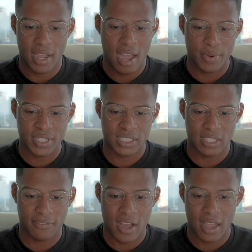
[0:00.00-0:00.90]
Highway
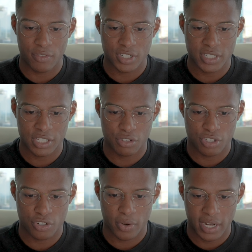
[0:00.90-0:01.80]
65, which takes you
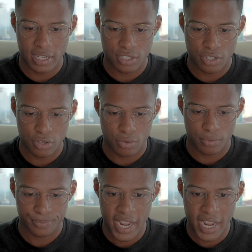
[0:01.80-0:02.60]
straight into